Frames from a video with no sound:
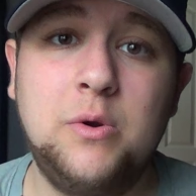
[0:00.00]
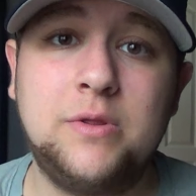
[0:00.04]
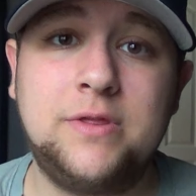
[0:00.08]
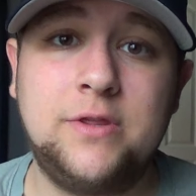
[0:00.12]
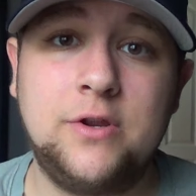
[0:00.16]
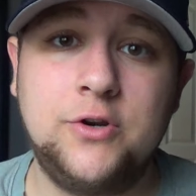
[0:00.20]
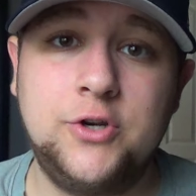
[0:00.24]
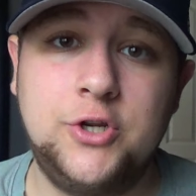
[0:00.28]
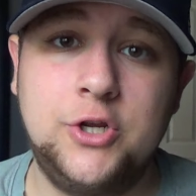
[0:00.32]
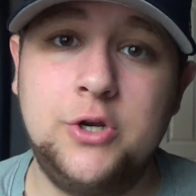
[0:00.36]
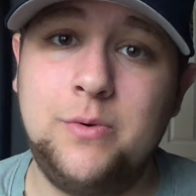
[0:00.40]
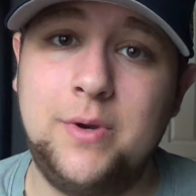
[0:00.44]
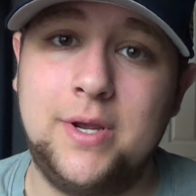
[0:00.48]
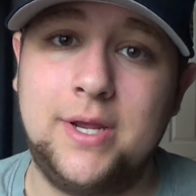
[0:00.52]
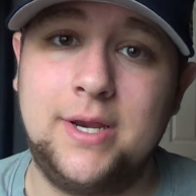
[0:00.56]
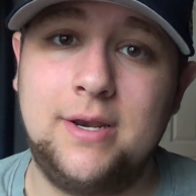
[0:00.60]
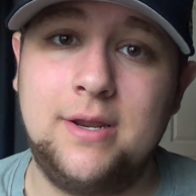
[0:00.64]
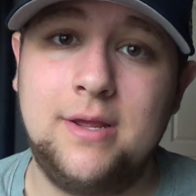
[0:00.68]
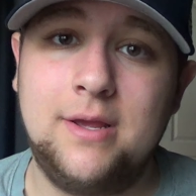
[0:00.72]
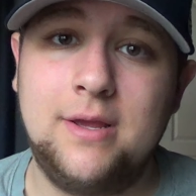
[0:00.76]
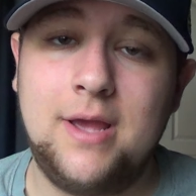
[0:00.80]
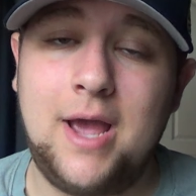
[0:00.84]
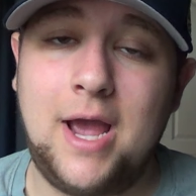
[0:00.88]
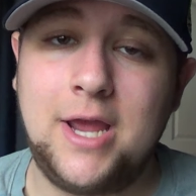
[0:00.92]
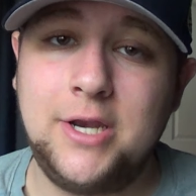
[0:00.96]
what they're doing.
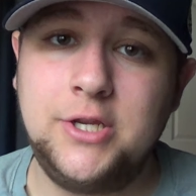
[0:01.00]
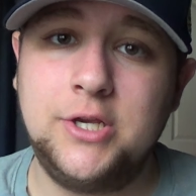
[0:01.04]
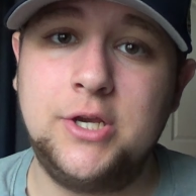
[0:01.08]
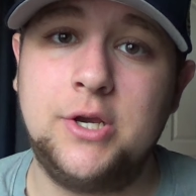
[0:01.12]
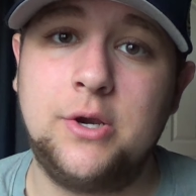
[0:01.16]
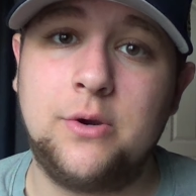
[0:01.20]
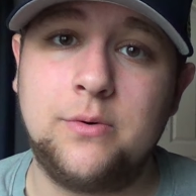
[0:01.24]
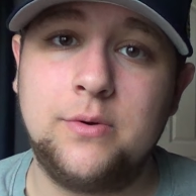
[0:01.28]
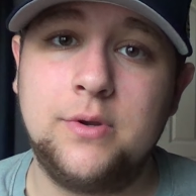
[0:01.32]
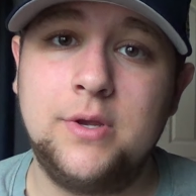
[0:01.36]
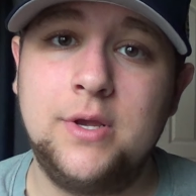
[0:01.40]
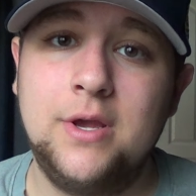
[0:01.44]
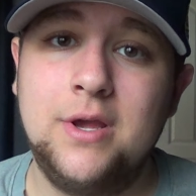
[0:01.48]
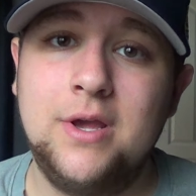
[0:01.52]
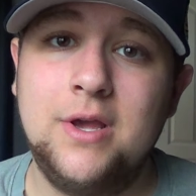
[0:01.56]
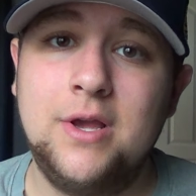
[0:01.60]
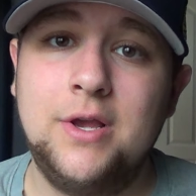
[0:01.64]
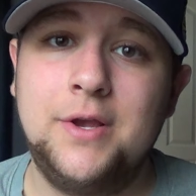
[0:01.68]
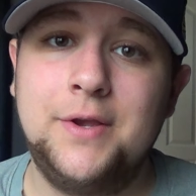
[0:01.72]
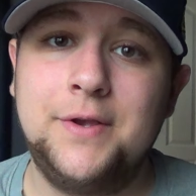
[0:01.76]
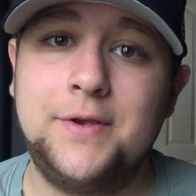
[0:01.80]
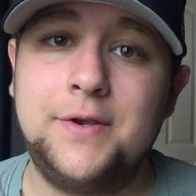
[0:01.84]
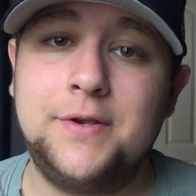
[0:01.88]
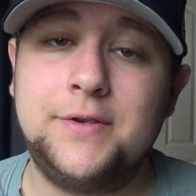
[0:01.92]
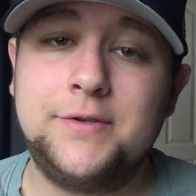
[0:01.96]
I do.
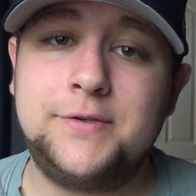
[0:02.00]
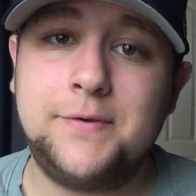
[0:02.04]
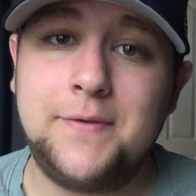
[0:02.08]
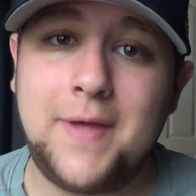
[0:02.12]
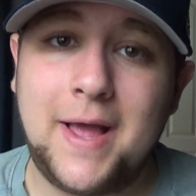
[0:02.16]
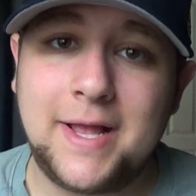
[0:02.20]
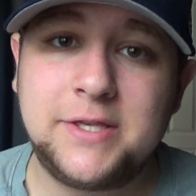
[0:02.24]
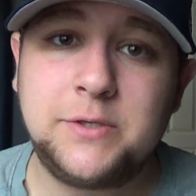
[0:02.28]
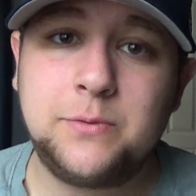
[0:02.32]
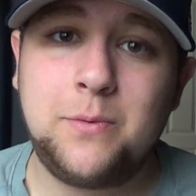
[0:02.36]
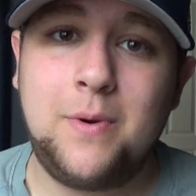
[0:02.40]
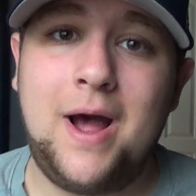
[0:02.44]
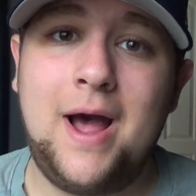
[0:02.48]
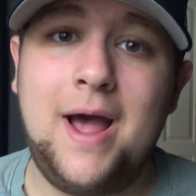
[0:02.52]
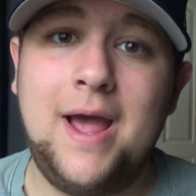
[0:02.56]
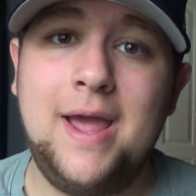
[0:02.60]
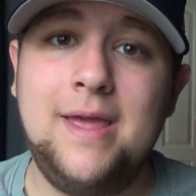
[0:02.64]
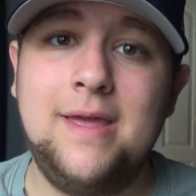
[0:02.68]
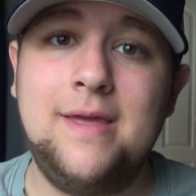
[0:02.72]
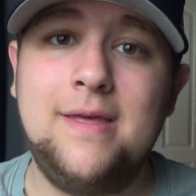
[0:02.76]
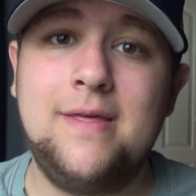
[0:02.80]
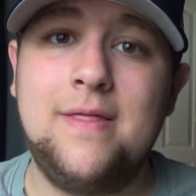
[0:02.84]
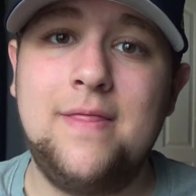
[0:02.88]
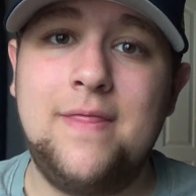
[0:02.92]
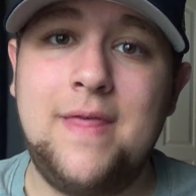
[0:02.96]
So that's
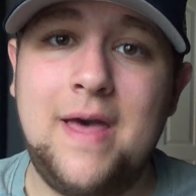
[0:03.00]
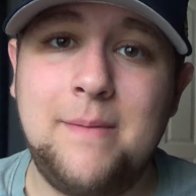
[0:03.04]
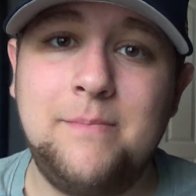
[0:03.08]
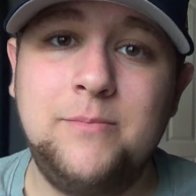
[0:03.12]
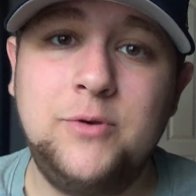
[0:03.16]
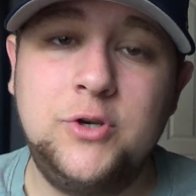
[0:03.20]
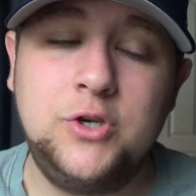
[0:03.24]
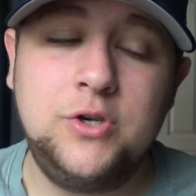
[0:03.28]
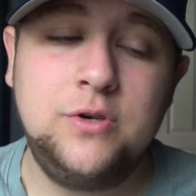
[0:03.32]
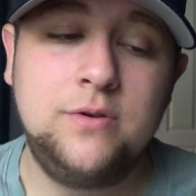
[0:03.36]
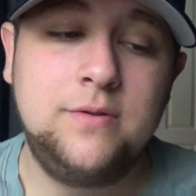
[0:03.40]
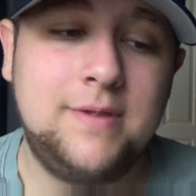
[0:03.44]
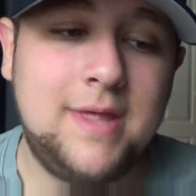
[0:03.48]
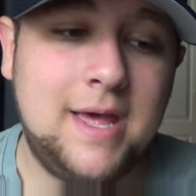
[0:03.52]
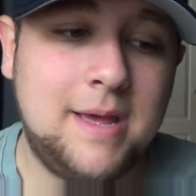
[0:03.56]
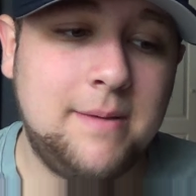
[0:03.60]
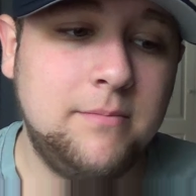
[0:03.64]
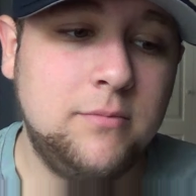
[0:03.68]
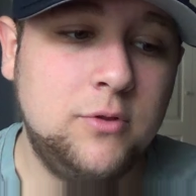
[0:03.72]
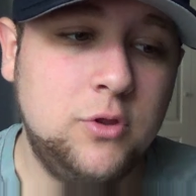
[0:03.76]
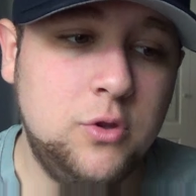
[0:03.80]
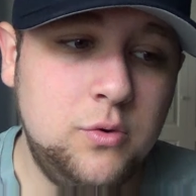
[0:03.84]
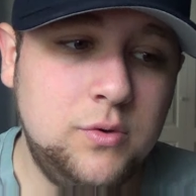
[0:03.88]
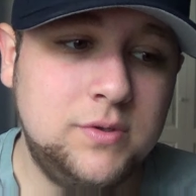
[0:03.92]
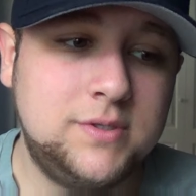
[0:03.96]
why
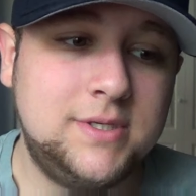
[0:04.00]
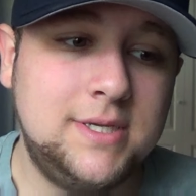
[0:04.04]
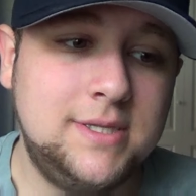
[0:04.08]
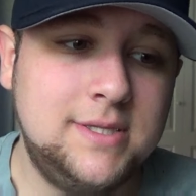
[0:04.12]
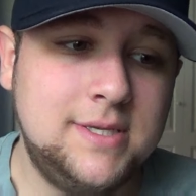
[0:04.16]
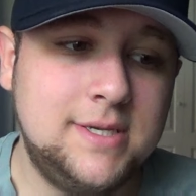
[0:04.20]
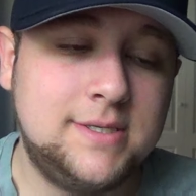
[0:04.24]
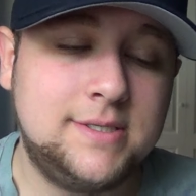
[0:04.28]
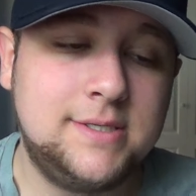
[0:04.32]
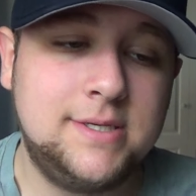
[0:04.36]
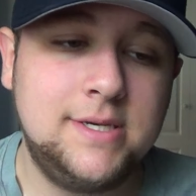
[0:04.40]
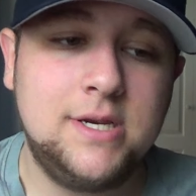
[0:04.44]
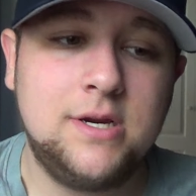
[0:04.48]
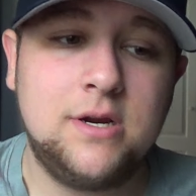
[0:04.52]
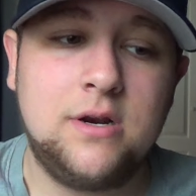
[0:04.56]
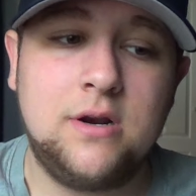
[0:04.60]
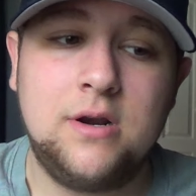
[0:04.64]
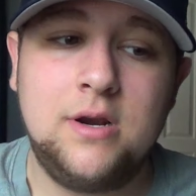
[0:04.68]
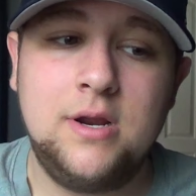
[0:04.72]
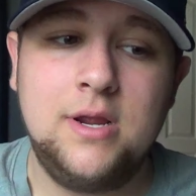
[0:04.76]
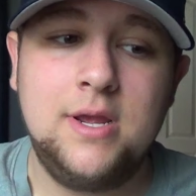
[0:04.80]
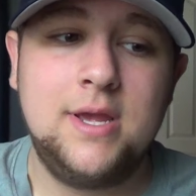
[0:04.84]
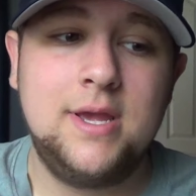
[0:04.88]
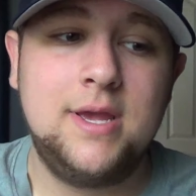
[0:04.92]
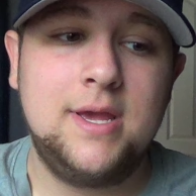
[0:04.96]
them losing this
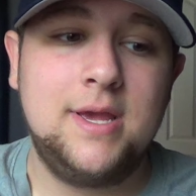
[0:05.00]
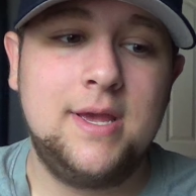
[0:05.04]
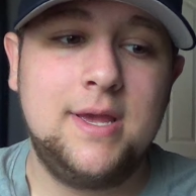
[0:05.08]
year,